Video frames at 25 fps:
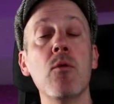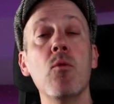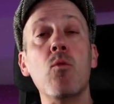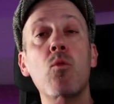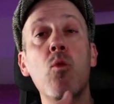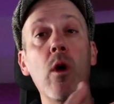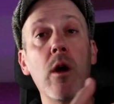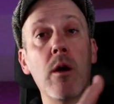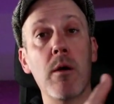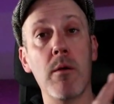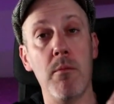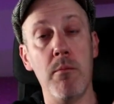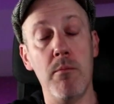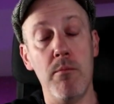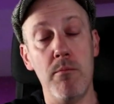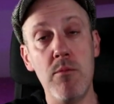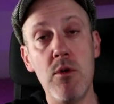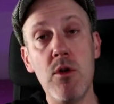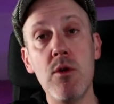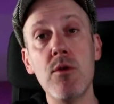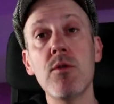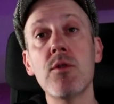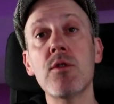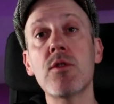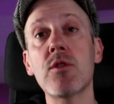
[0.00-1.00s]
where
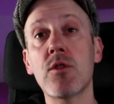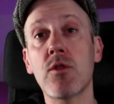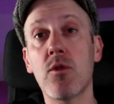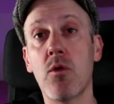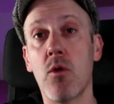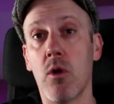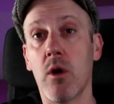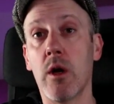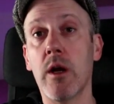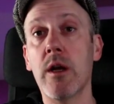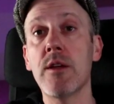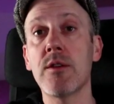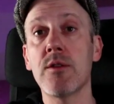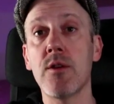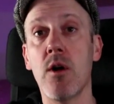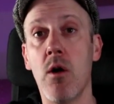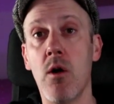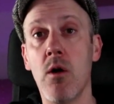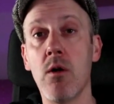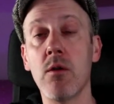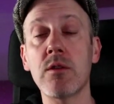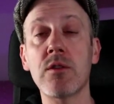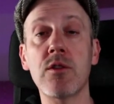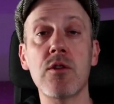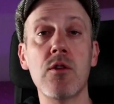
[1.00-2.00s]
MuseScore is
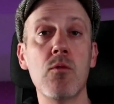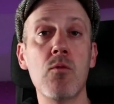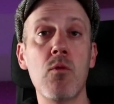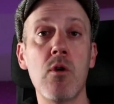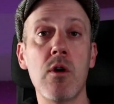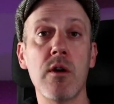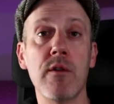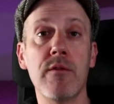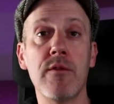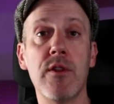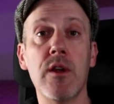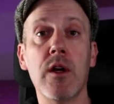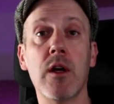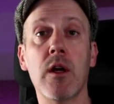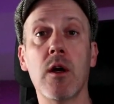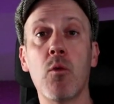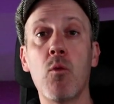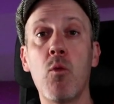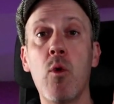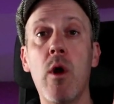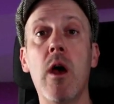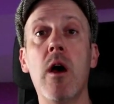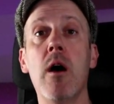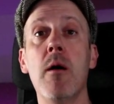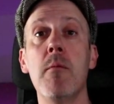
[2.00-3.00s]
also one of their
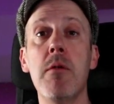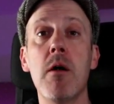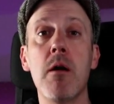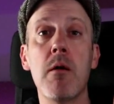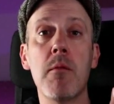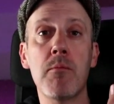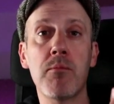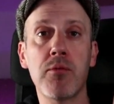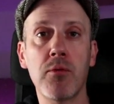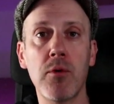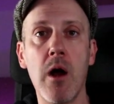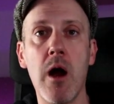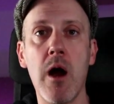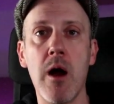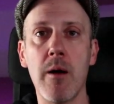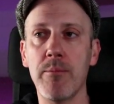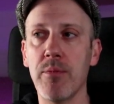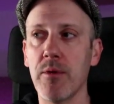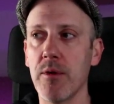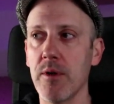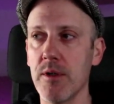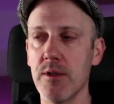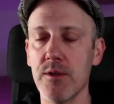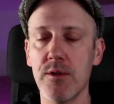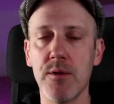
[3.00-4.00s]
web
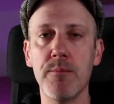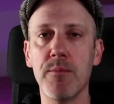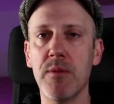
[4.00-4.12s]
properties.